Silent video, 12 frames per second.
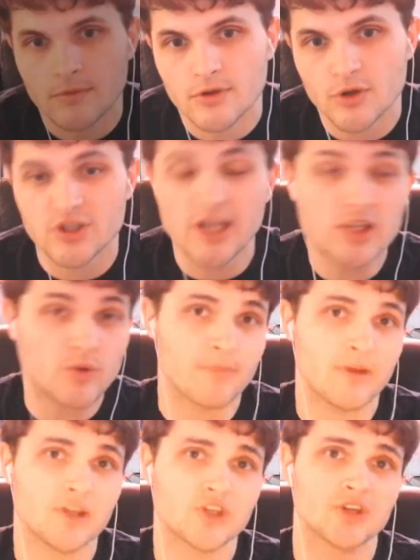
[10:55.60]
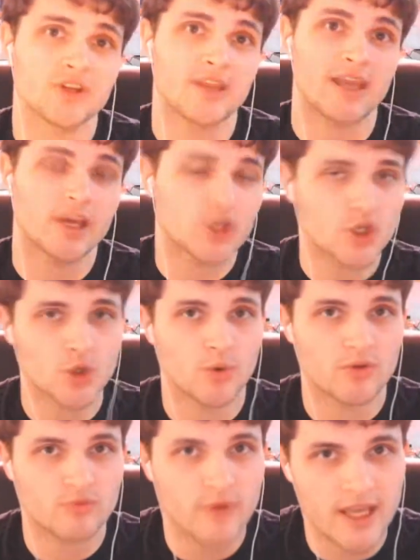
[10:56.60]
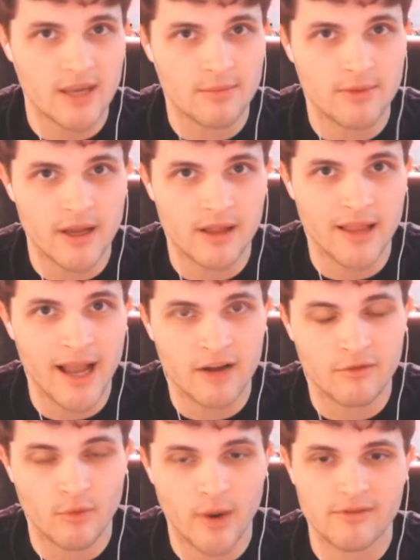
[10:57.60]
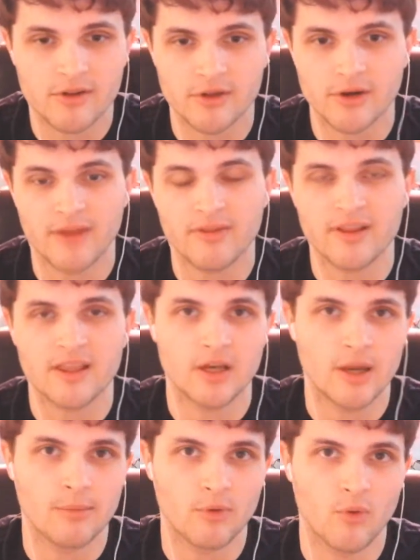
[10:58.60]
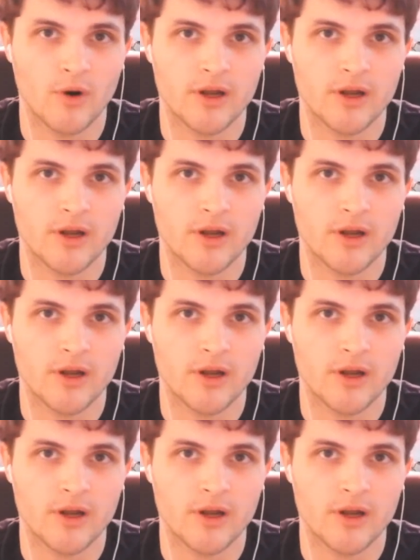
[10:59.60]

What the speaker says: So since we mentioned the issue with Ricky being lack of wave clear, I think the number one